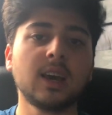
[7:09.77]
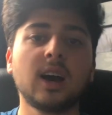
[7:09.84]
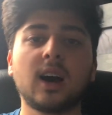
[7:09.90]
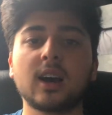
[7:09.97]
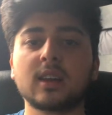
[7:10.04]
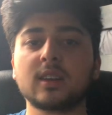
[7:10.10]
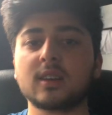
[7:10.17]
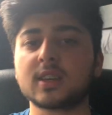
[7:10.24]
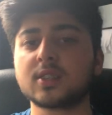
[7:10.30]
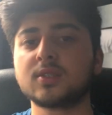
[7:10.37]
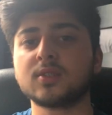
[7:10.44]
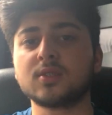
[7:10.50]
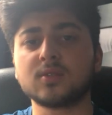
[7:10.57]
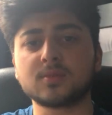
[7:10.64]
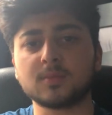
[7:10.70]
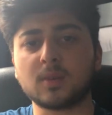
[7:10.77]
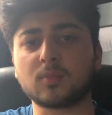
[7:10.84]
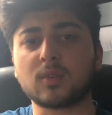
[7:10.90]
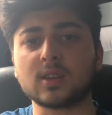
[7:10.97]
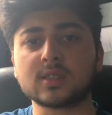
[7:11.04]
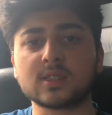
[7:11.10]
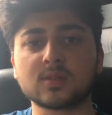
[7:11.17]
I like to use
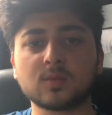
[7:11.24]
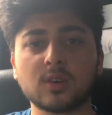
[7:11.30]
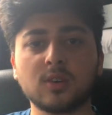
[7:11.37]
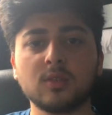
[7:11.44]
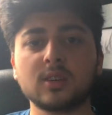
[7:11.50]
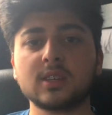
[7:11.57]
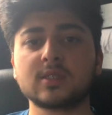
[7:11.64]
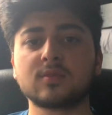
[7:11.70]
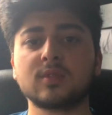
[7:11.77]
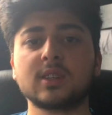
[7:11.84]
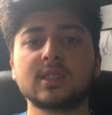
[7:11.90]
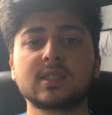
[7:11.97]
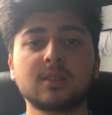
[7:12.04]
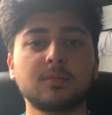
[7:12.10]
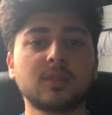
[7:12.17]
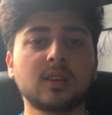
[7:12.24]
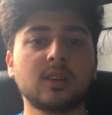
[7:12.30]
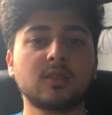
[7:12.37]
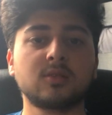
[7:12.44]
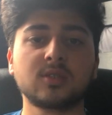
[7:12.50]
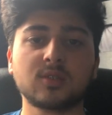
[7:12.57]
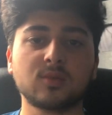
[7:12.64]
Memrise as well. It's really similar
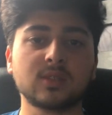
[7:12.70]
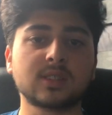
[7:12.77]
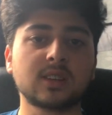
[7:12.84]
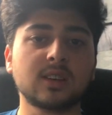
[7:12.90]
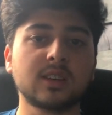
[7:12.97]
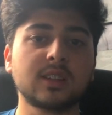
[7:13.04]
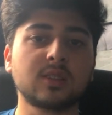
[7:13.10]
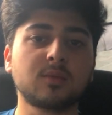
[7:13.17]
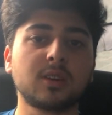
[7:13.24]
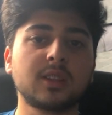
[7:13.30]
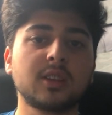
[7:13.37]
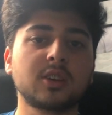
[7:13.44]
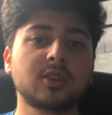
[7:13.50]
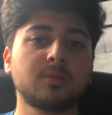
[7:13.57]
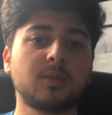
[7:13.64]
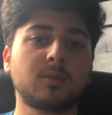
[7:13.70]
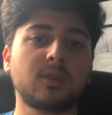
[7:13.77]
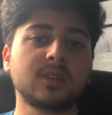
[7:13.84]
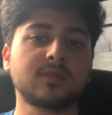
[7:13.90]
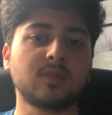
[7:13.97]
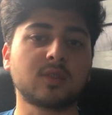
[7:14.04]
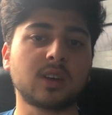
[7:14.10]
to Quizlet in the way that you can
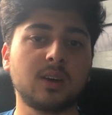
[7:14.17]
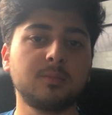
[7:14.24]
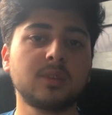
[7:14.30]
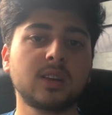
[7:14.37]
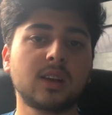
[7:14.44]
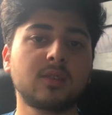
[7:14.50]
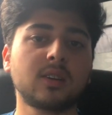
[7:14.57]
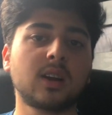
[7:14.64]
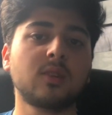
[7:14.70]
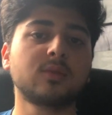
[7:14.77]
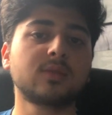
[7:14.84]
memorize vocabulary. I